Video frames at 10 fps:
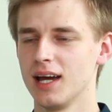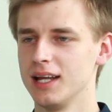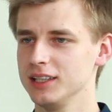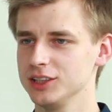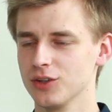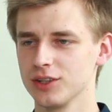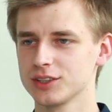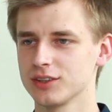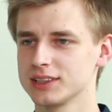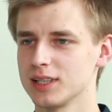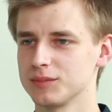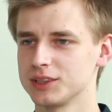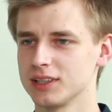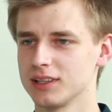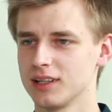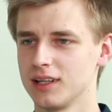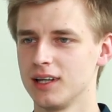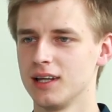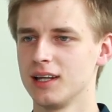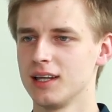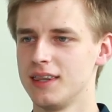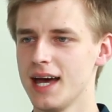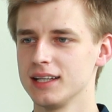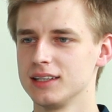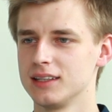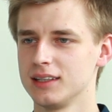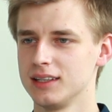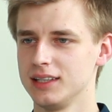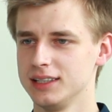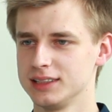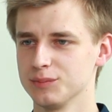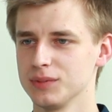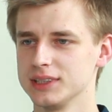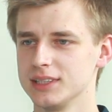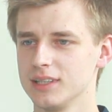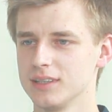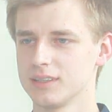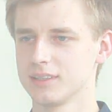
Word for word: and enjoys consumption. That is simplicity.